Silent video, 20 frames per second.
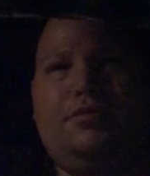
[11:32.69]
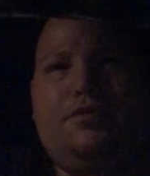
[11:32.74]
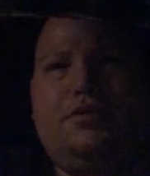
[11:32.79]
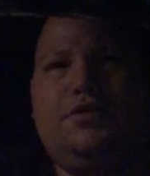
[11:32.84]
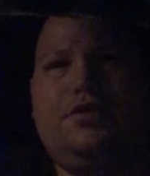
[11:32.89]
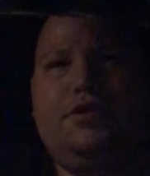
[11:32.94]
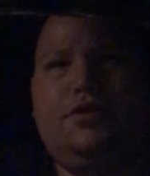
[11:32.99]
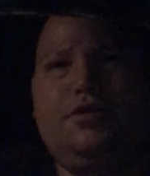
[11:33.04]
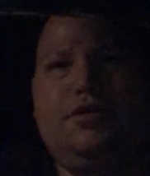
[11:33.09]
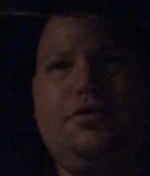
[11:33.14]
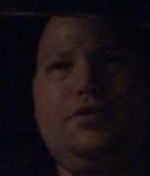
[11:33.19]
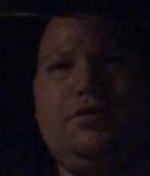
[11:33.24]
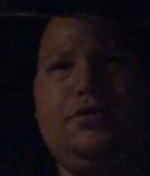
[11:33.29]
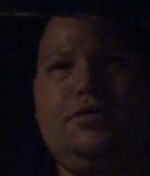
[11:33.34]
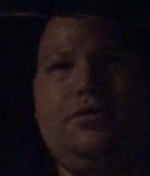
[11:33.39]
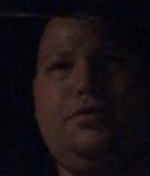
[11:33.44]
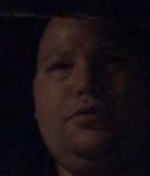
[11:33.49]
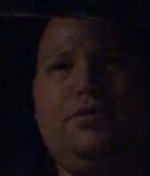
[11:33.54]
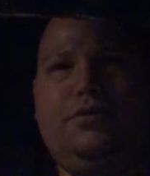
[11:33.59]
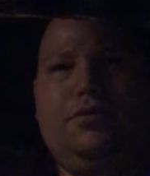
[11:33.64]

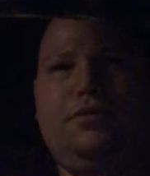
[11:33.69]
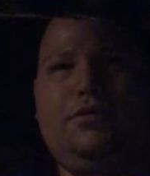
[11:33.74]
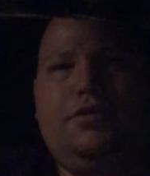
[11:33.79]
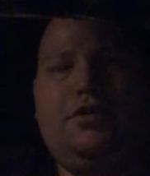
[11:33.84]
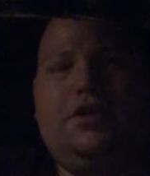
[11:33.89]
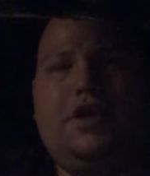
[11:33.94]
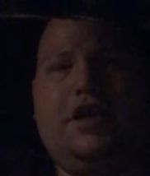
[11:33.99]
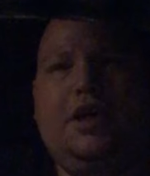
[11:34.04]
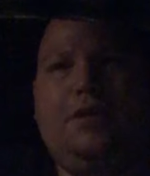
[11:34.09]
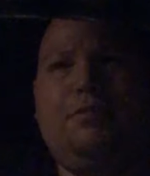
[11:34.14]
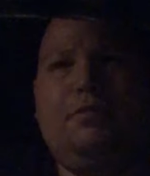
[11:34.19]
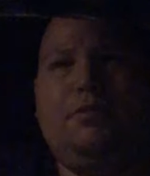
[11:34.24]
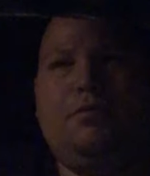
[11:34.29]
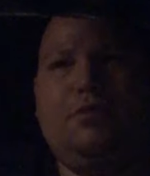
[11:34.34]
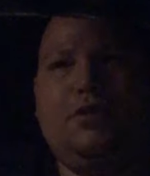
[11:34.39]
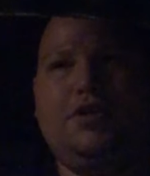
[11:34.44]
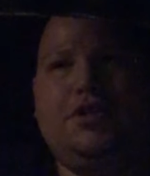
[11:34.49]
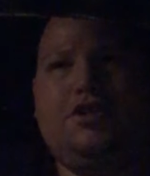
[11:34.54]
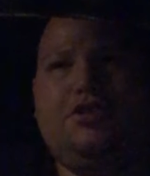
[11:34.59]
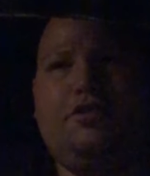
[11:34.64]
to keep
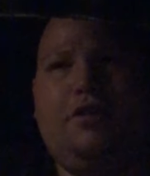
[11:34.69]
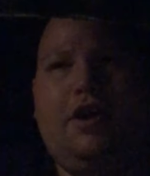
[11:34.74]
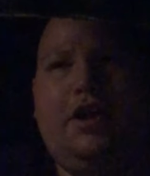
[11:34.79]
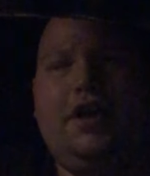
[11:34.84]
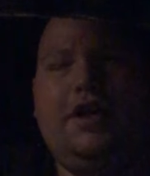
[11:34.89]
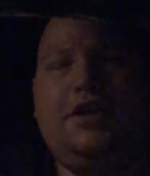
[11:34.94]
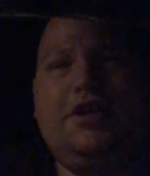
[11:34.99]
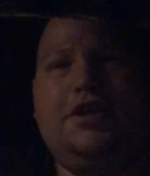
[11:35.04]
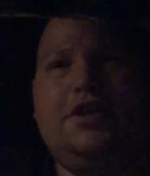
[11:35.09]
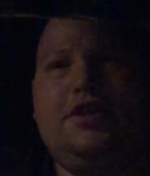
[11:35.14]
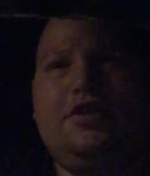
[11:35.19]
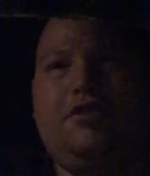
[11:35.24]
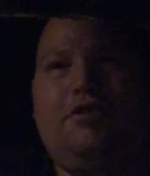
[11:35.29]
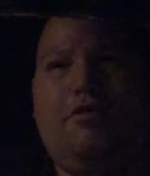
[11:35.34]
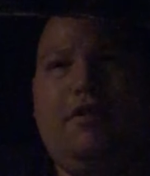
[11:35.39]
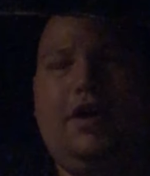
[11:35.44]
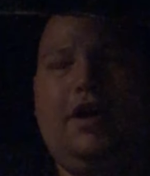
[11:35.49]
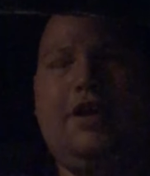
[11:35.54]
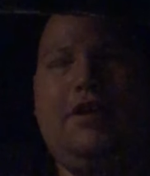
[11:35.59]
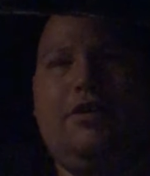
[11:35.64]
him restrained to the
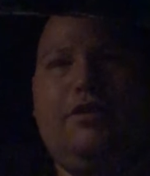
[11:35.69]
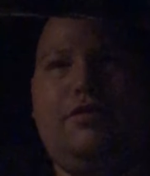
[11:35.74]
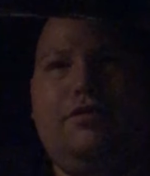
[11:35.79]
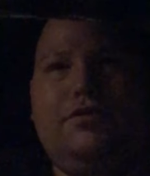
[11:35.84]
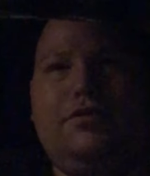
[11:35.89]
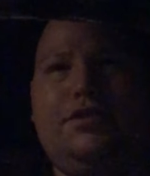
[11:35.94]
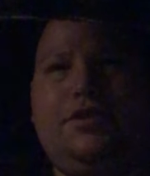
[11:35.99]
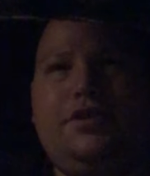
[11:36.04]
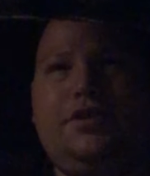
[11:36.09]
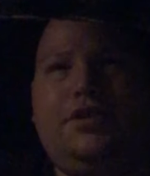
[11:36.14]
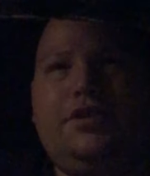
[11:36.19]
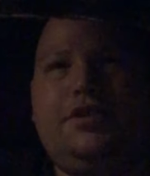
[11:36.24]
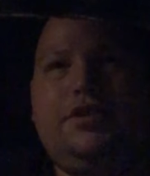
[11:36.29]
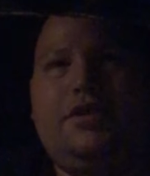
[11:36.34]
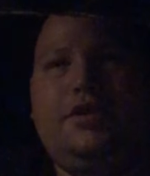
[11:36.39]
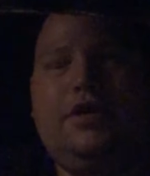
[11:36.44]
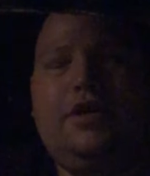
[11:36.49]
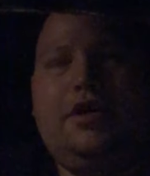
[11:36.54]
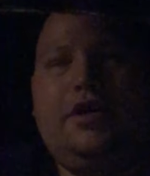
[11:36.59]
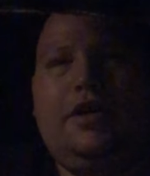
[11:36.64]
ground
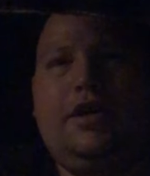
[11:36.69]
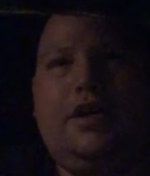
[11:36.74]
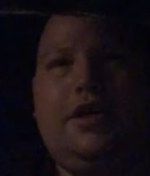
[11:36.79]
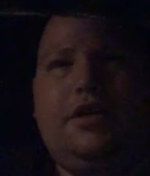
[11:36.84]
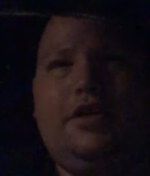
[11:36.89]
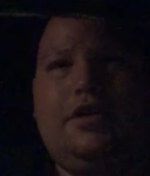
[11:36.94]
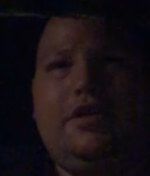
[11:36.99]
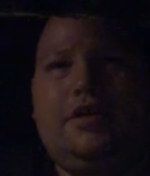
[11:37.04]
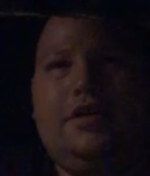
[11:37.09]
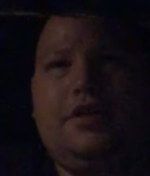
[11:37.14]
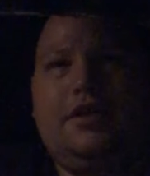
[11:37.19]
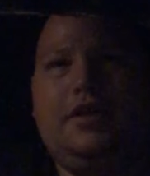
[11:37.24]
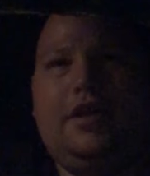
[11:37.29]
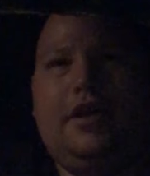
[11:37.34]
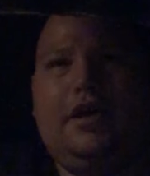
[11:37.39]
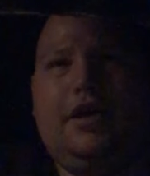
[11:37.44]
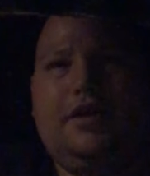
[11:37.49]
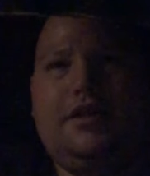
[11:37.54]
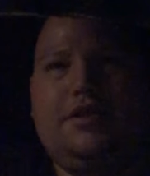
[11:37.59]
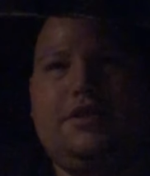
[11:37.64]

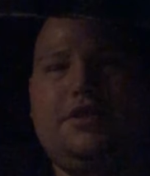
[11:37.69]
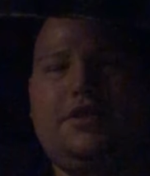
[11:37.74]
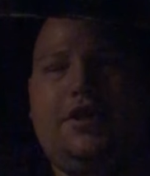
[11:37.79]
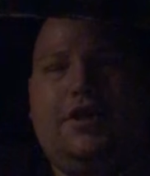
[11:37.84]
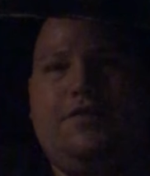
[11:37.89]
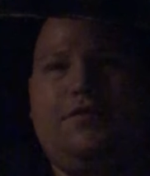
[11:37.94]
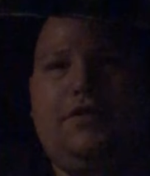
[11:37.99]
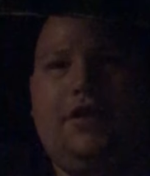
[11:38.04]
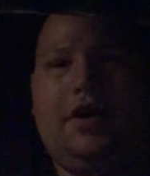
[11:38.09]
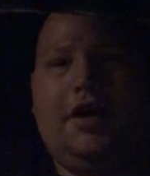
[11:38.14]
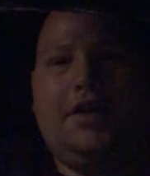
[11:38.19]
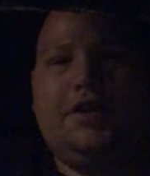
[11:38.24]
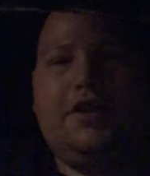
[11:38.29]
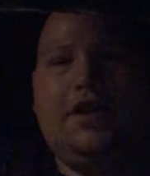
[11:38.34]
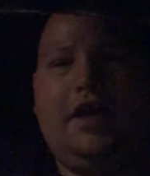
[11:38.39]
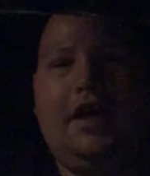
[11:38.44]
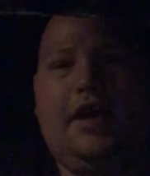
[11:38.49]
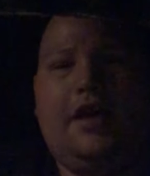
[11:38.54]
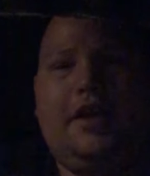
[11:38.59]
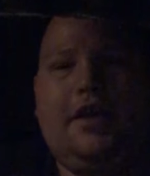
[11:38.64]
and stuff like
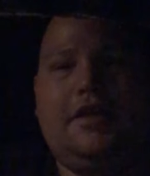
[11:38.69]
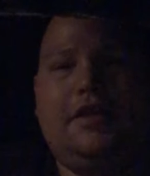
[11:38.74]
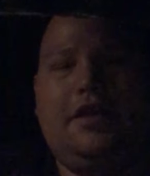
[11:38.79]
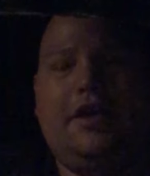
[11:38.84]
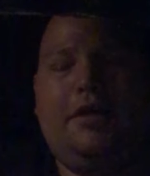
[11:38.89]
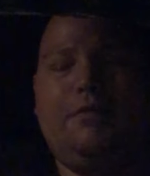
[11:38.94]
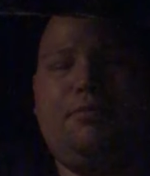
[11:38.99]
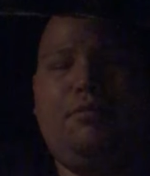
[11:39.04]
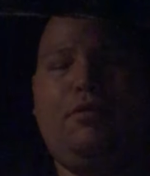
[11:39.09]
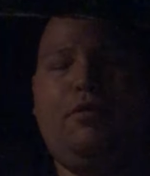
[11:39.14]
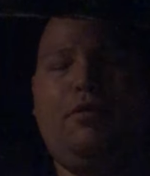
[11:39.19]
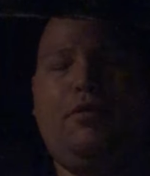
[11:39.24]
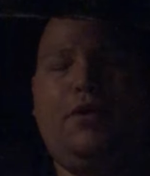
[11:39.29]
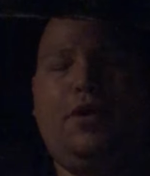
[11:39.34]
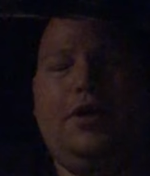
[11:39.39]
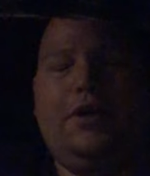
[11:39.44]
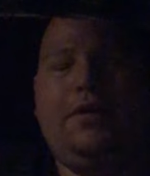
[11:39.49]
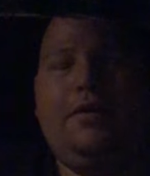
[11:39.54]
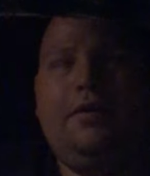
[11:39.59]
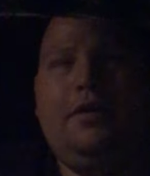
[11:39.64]
that at that
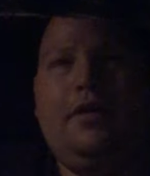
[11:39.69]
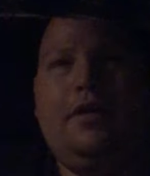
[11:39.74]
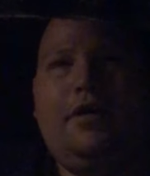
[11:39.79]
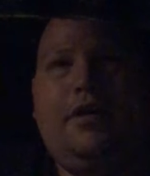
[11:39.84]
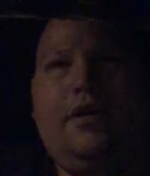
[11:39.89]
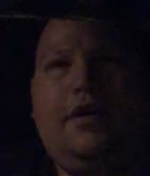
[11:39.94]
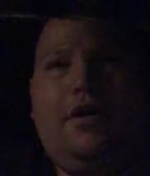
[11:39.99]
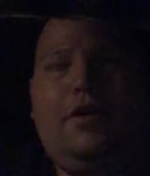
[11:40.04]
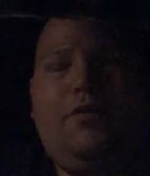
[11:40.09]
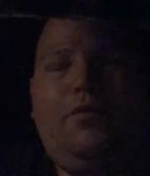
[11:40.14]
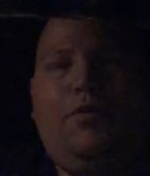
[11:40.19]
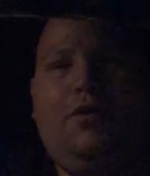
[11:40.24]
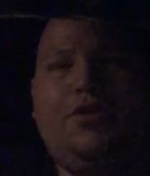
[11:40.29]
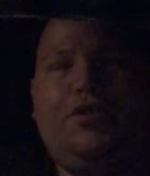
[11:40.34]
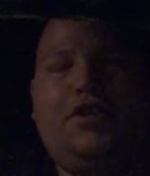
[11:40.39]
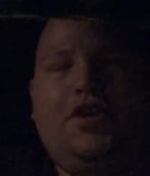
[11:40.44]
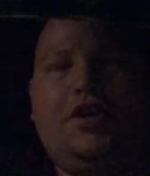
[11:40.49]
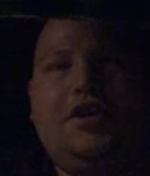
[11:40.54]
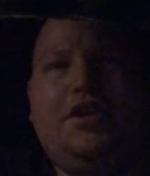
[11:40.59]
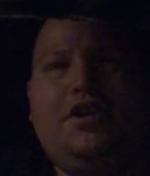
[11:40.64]
point.
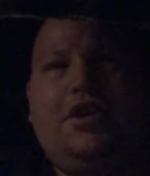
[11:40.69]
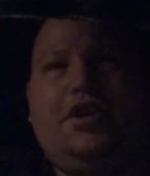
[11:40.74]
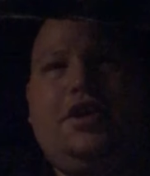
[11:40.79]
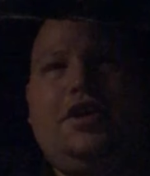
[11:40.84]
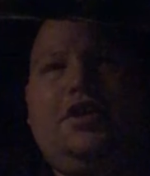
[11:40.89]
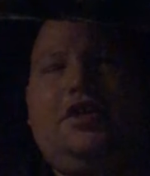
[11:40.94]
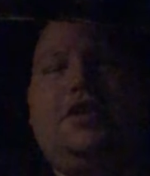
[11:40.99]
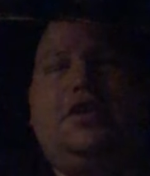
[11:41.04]
What they did